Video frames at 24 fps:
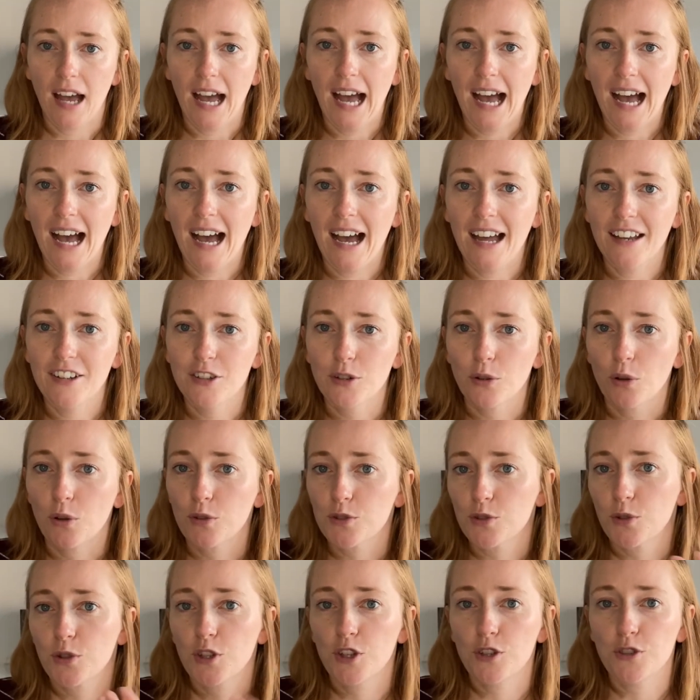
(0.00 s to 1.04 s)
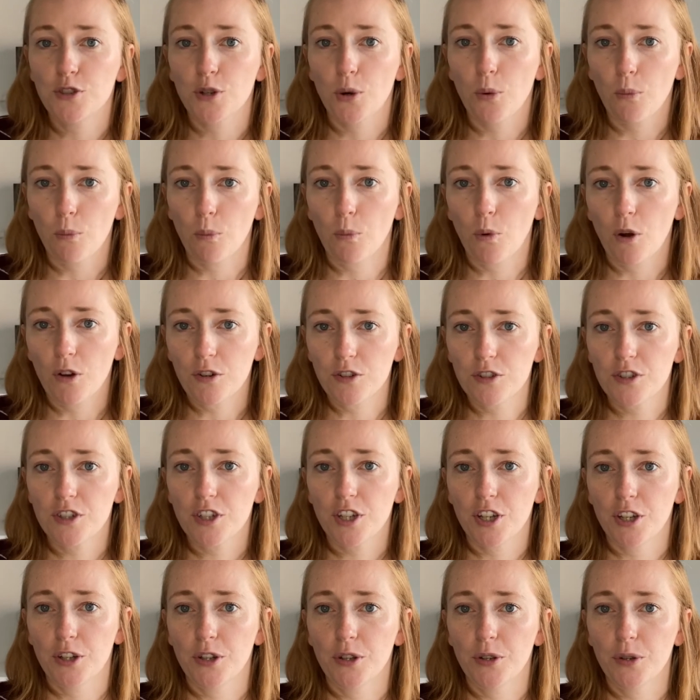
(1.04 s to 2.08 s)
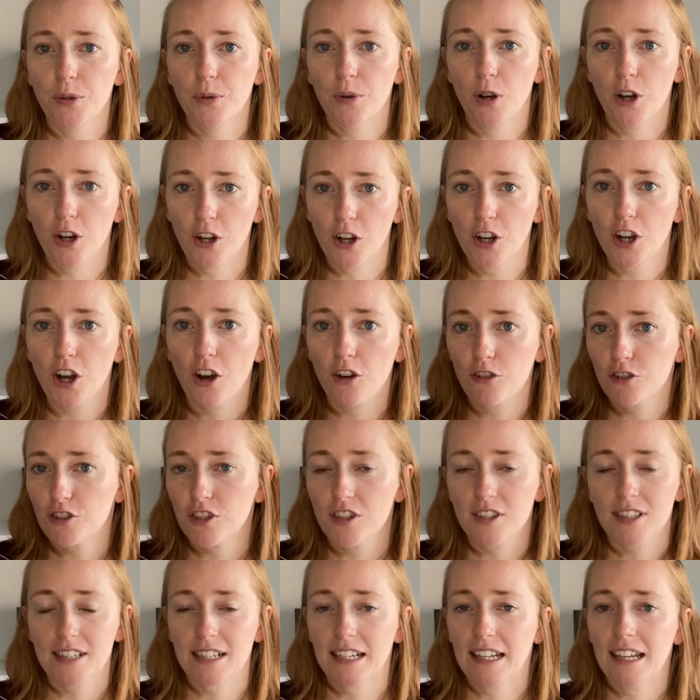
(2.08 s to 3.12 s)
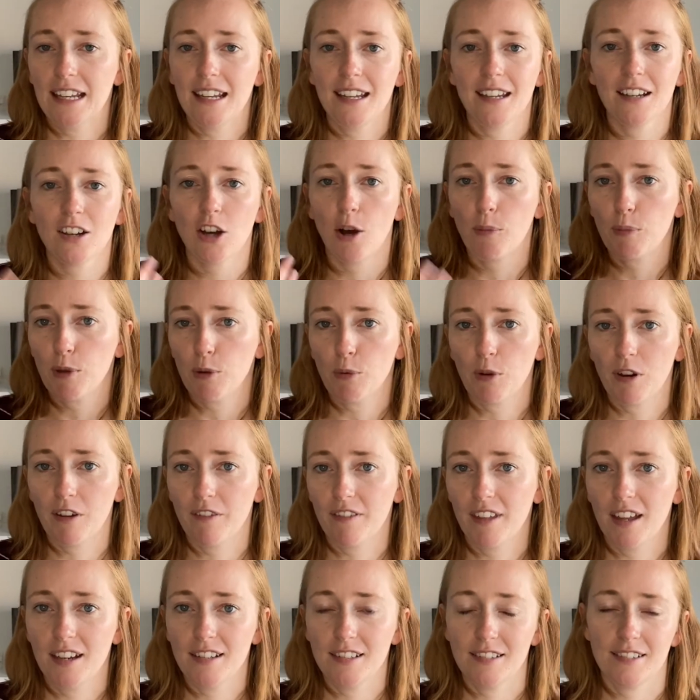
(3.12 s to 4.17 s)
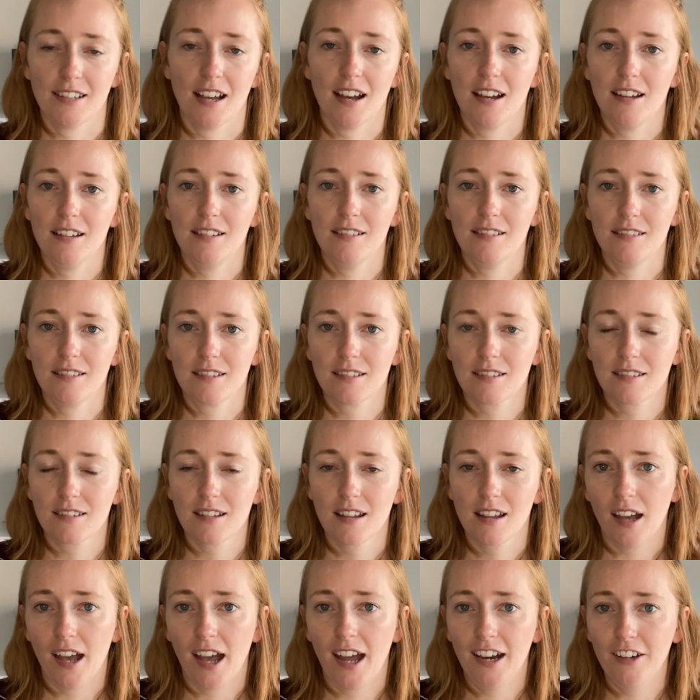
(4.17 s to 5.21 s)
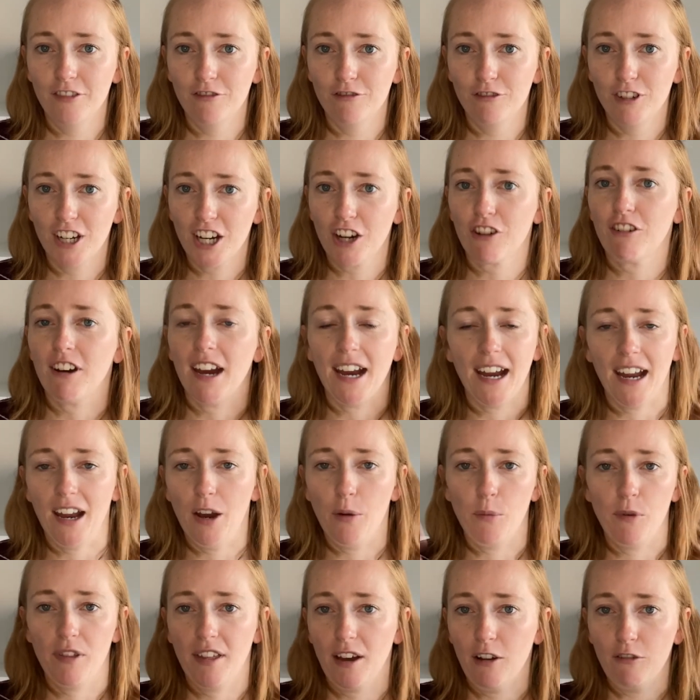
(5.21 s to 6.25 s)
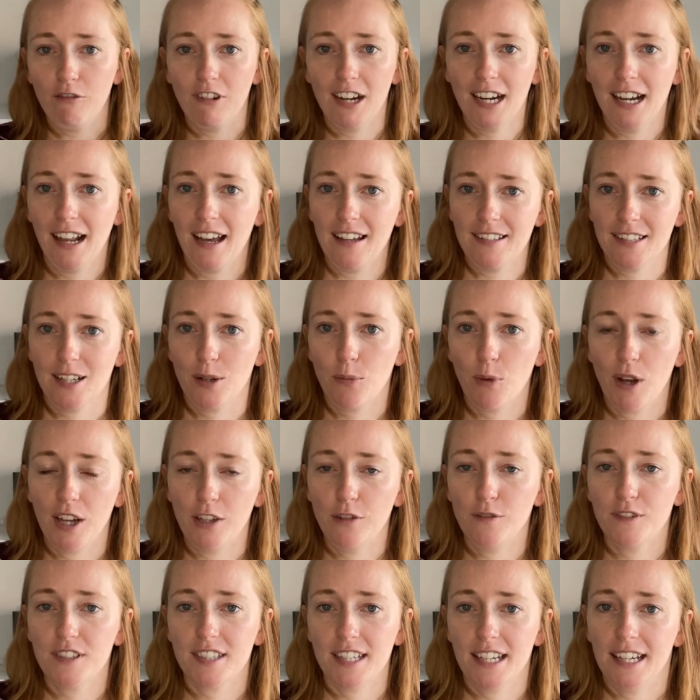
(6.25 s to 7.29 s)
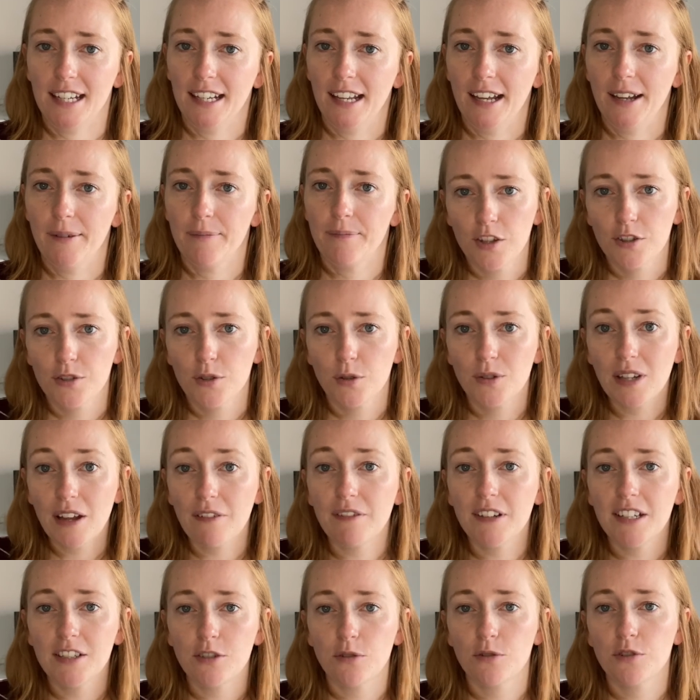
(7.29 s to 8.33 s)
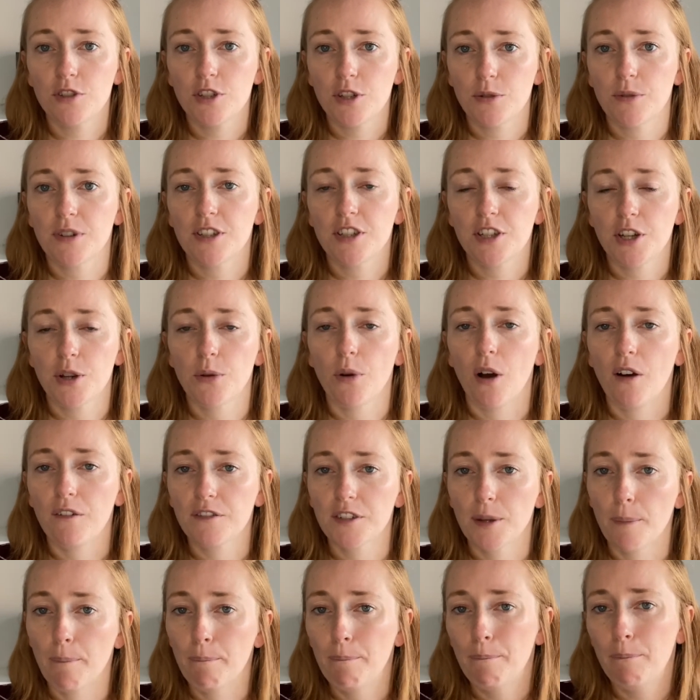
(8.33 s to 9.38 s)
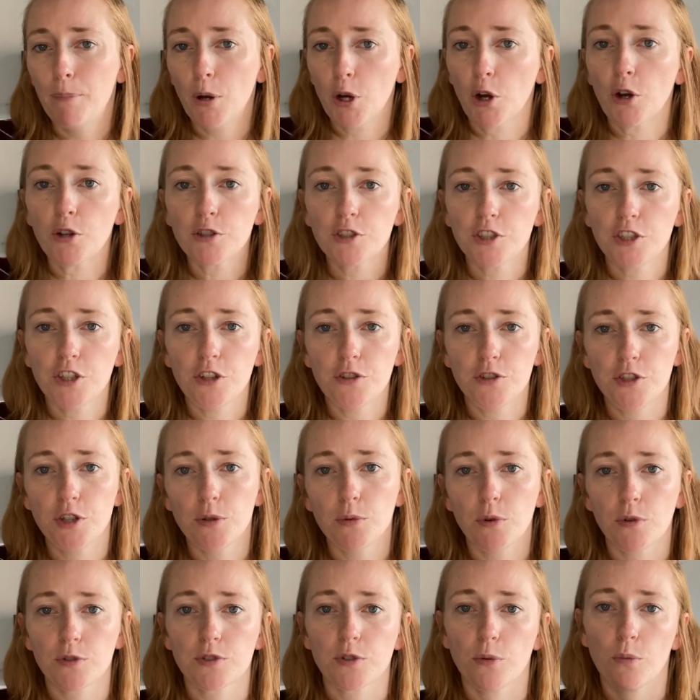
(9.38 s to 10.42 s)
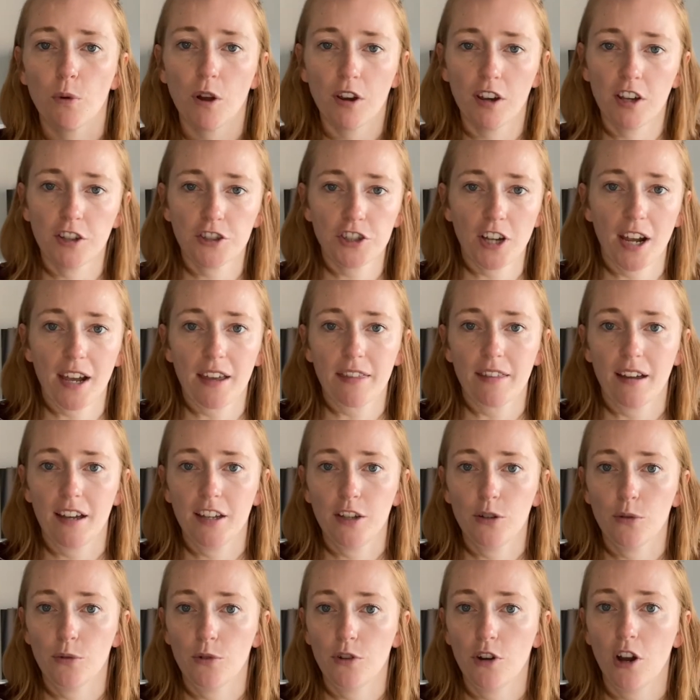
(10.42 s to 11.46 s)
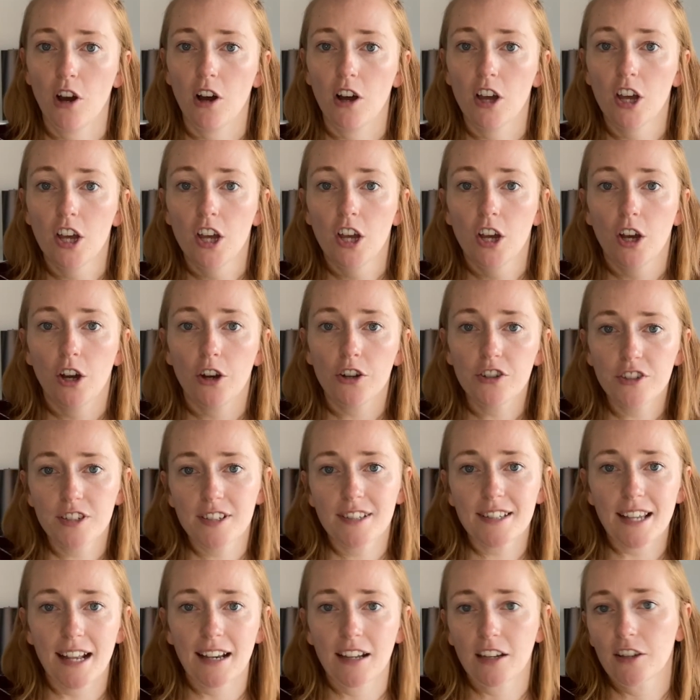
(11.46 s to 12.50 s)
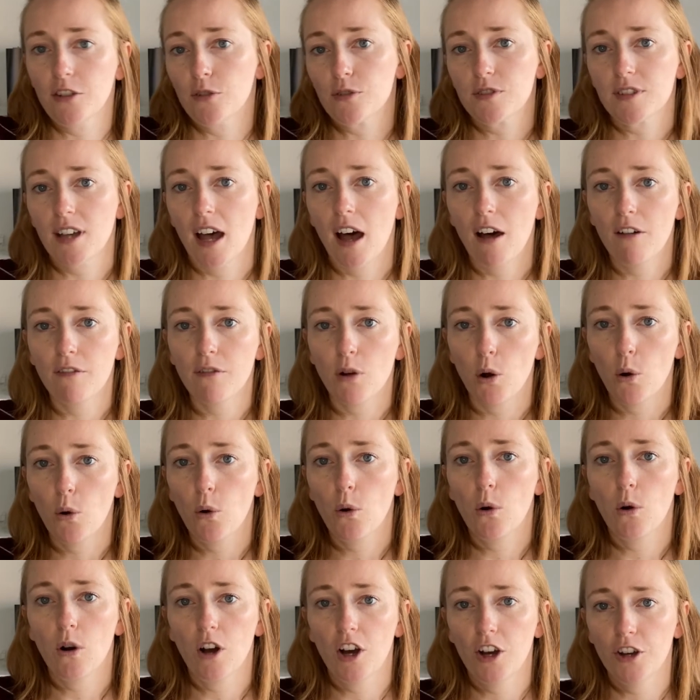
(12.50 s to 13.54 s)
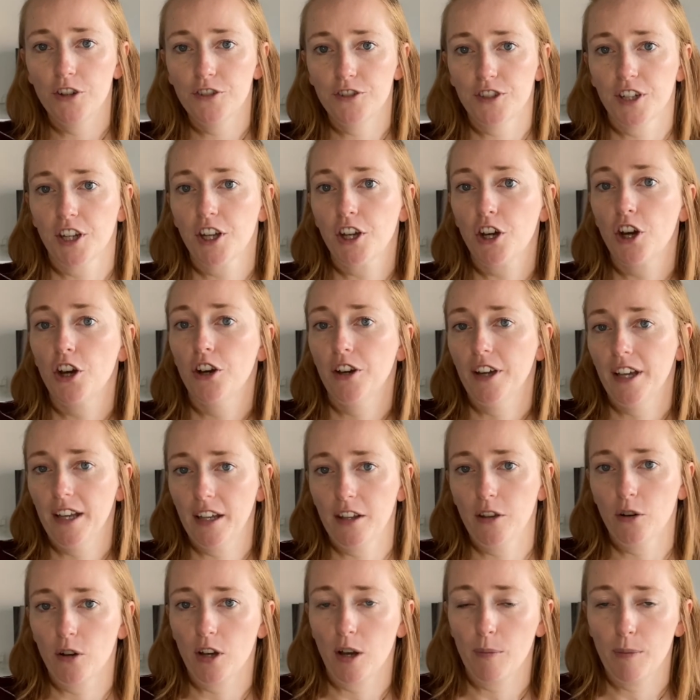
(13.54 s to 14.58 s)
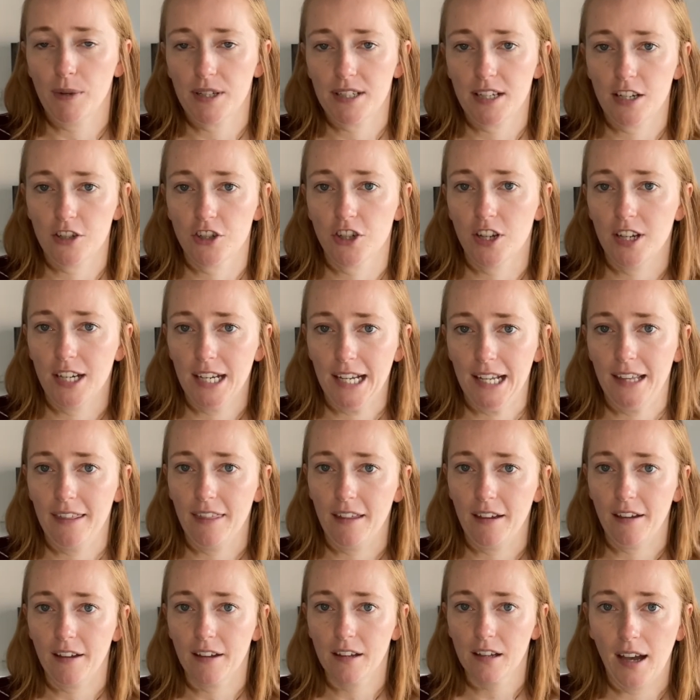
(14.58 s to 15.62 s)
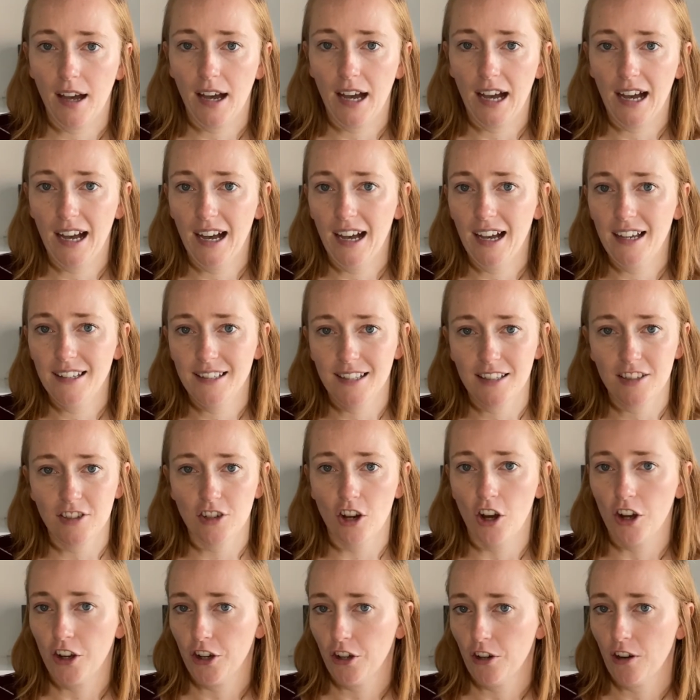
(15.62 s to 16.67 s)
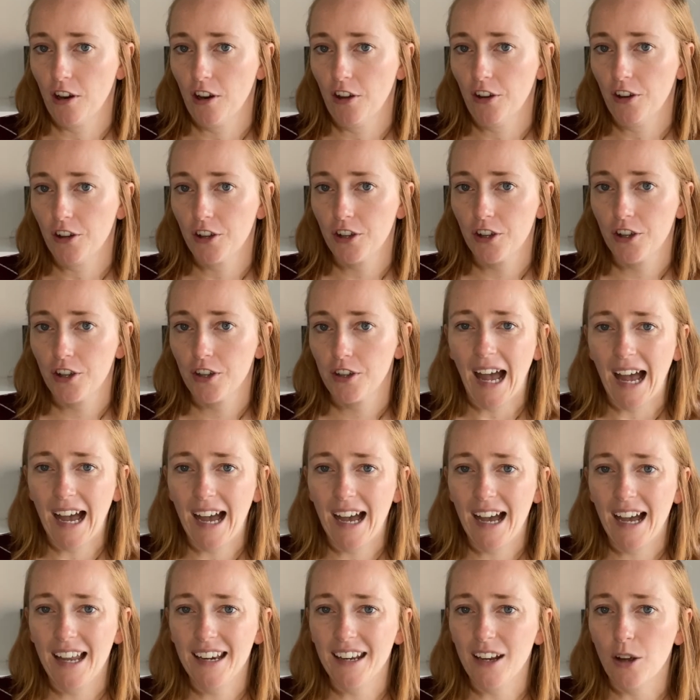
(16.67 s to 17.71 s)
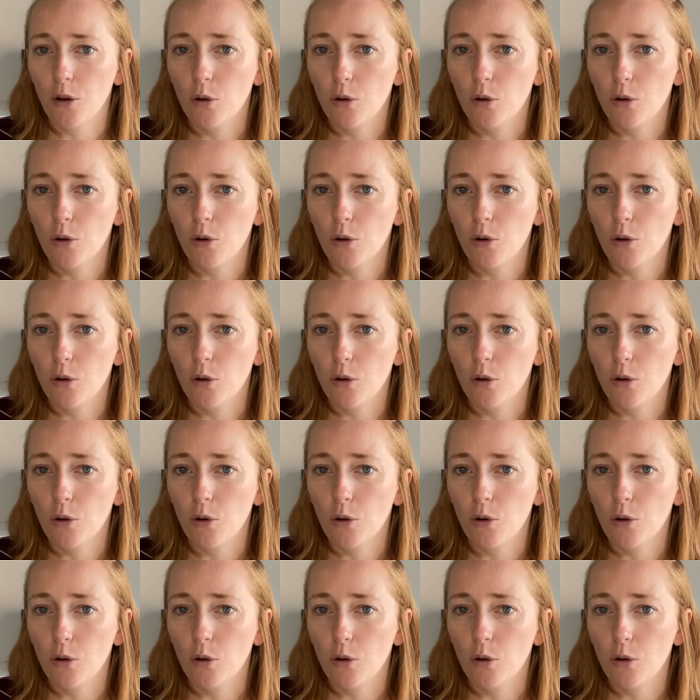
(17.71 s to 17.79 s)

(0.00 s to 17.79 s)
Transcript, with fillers: And also you don't want to unconsciously copy one of their designs and recreate it without realizing where you've seen it. So definitely don't do it too often, but you do also want to check that you're not underselling yourself or undercutting your competition either, as it's not a good look. And it